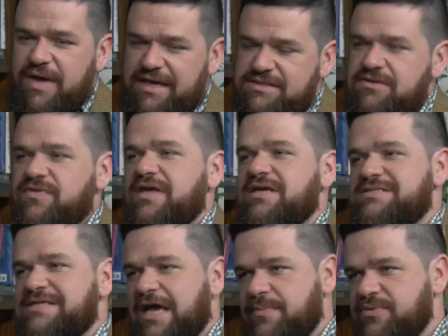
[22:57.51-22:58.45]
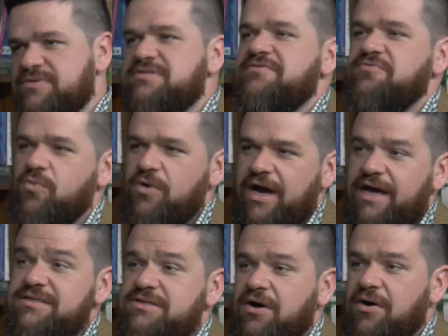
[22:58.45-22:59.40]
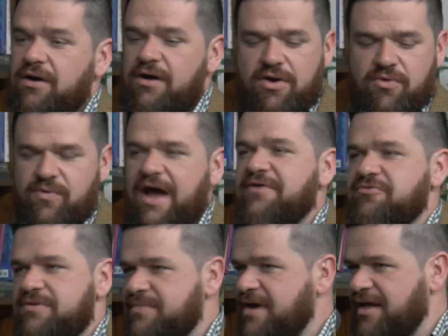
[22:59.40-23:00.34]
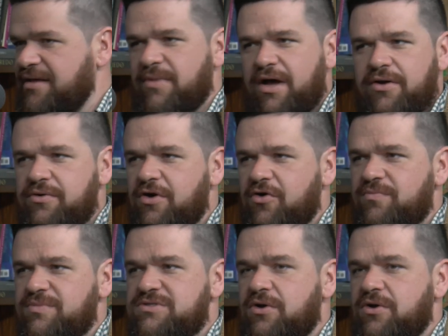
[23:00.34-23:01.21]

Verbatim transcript: based on the examples of what I saw unravel in my, my own home.